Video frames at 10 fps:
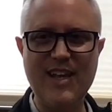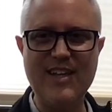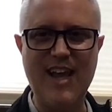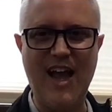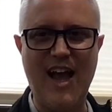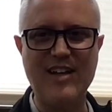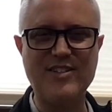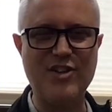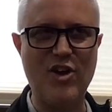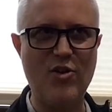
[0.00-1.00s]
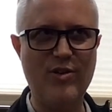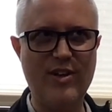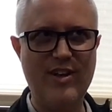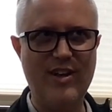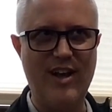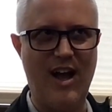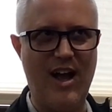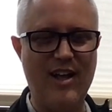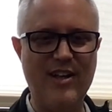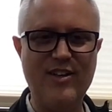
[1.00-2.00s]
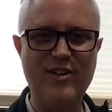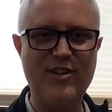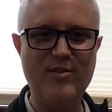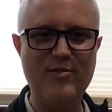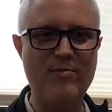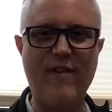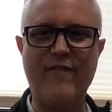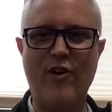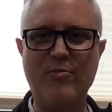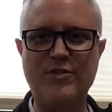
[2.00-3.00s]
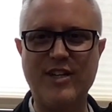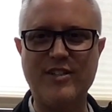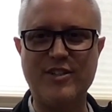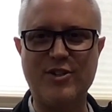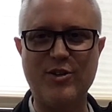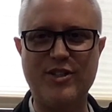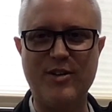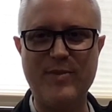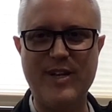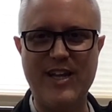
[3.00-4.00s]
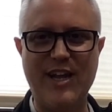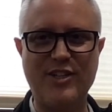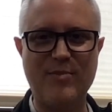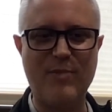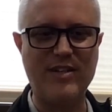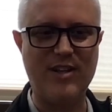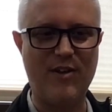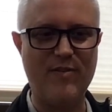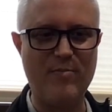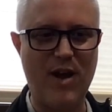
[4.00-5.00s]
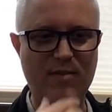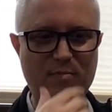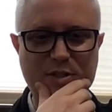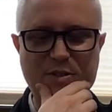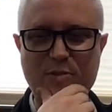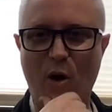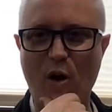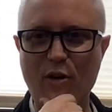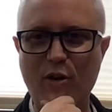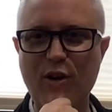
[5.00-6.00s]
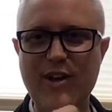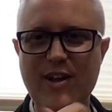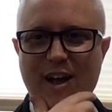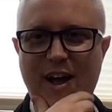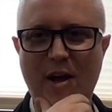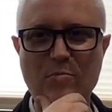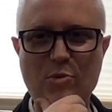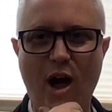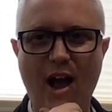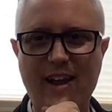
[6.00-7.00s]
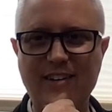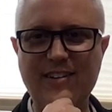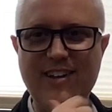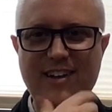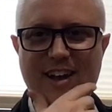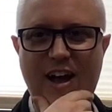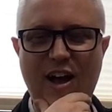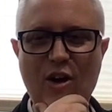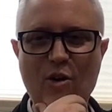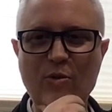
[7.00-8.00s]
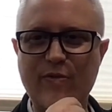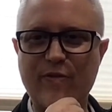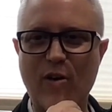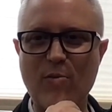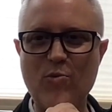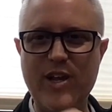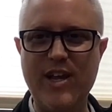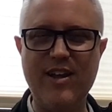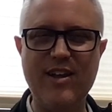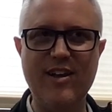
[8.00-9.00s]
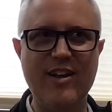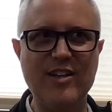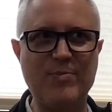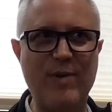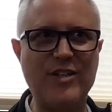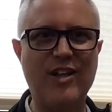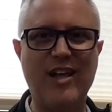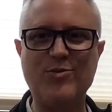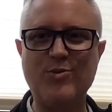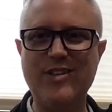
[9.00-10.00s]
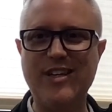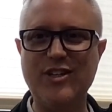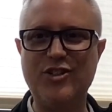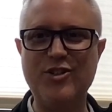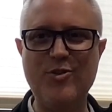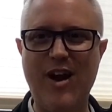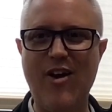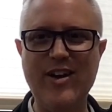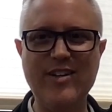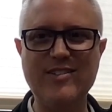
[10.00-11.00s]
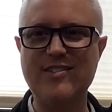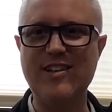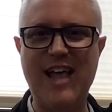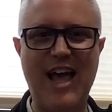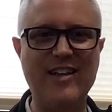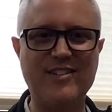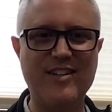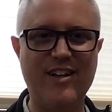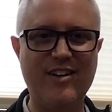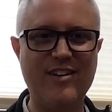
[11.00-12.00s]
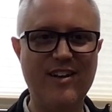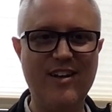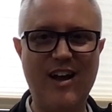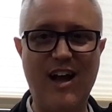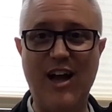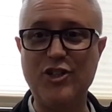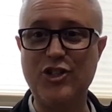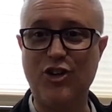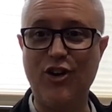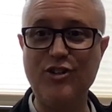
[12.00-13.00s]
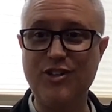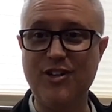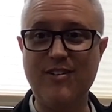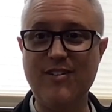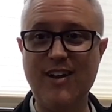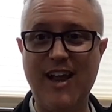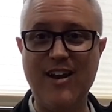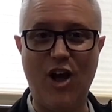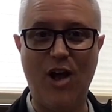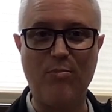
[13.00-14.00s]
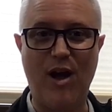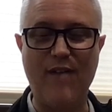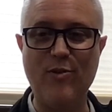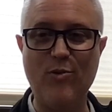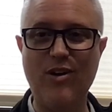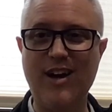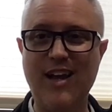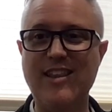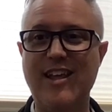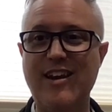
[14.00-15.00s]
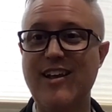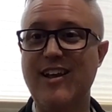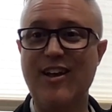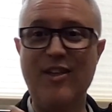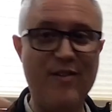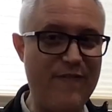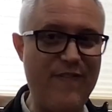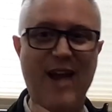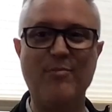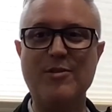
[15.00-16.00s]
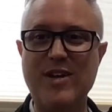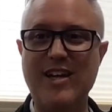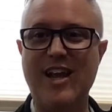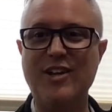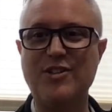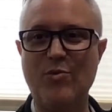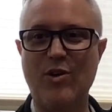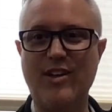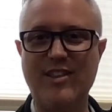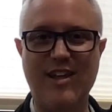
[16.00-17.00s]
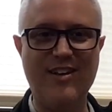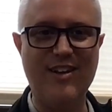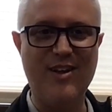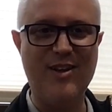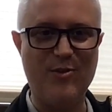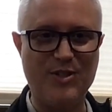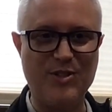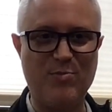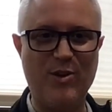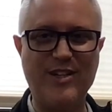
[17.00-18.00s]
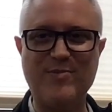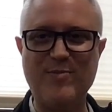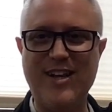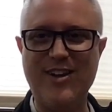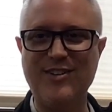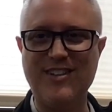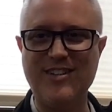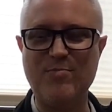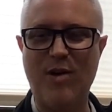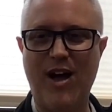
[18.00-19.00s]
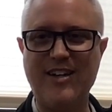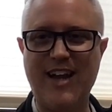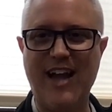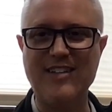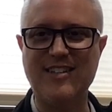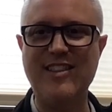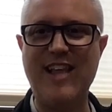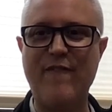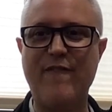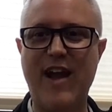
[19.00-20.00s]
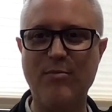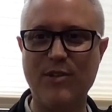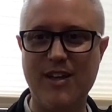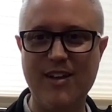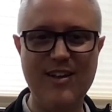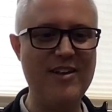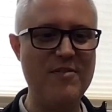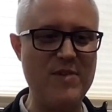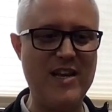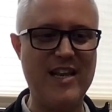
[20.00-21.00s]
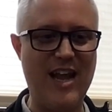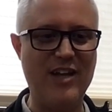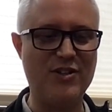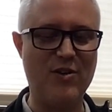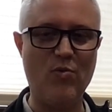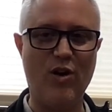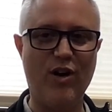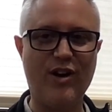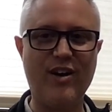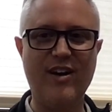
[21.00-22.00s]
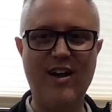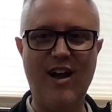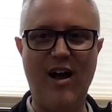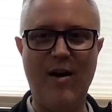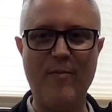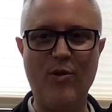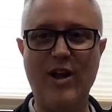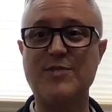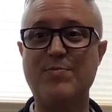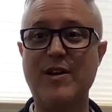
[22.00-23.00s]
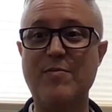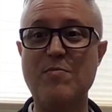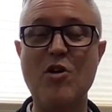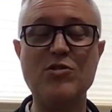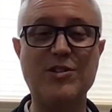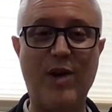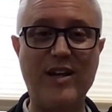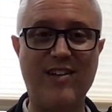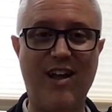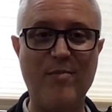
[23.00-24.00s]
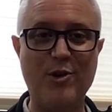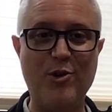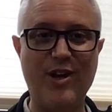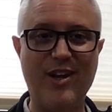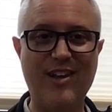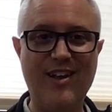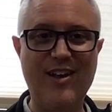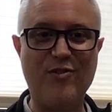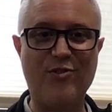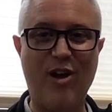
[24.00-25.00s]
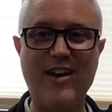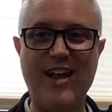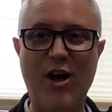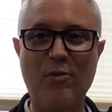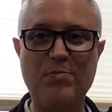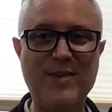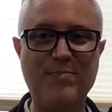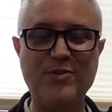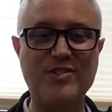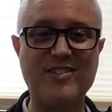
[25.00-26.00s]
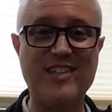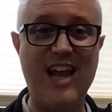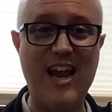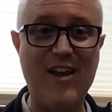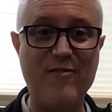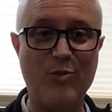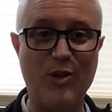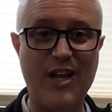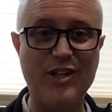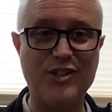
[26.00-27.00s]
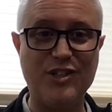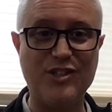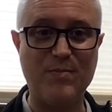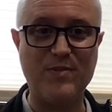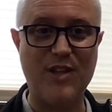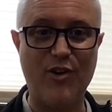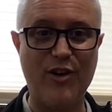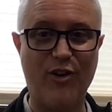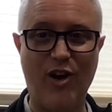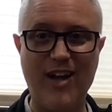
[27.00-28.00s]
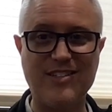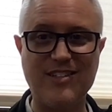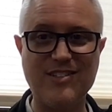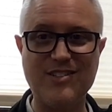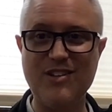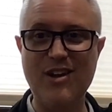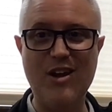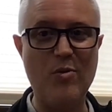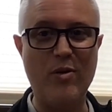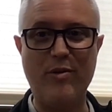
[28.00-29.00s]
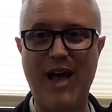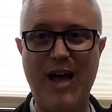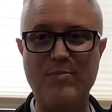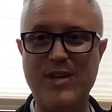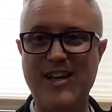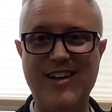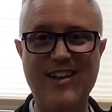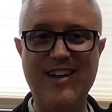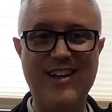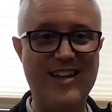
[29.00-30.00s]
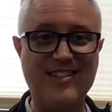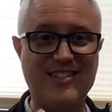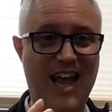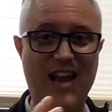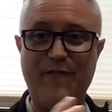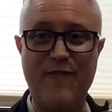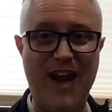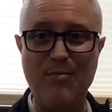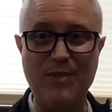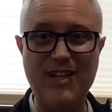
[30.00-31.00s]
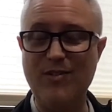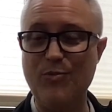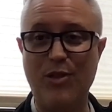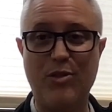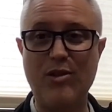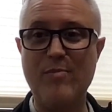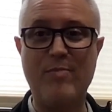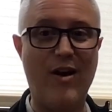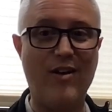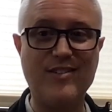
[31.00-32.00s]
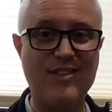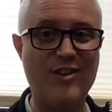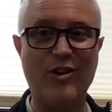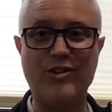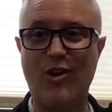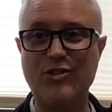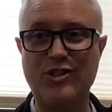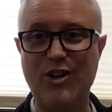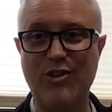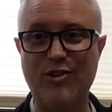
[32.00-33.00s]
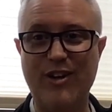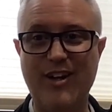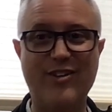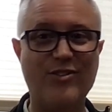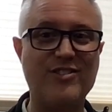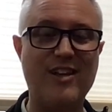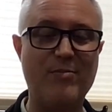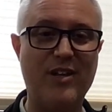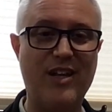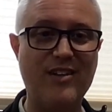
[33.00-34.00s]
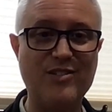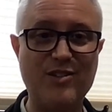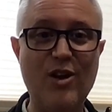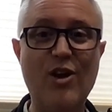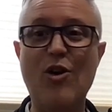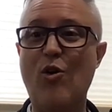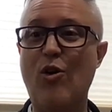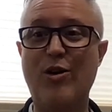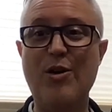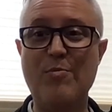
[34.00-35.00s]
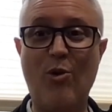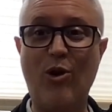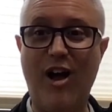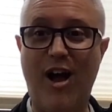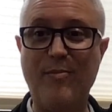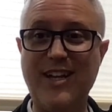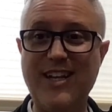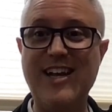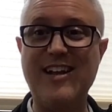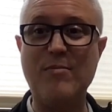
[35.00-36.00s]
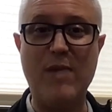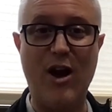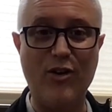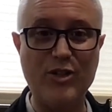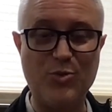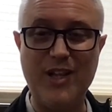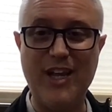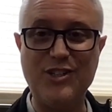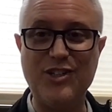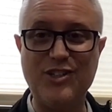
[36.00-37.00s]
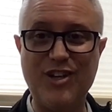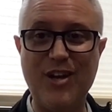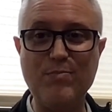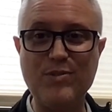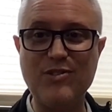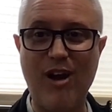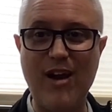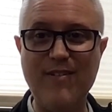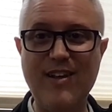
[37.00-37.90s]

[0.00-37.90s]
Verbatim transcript: Yeah. So uh, my firm Genesis Christian Mediation, myself and my business partner uh, Brian uh, own the firm. We specialize really in two areas that is, in uh, church and, and nonprofit work, and then the family mediation work that which just brings me here to this podcast. And in that family mediation work, um, what I spend most of my time doing is trying to help people save relationships that are in crisis, whether that be inside of family with parents and their adult children or siblings, or more commonly in marriage relationships, right?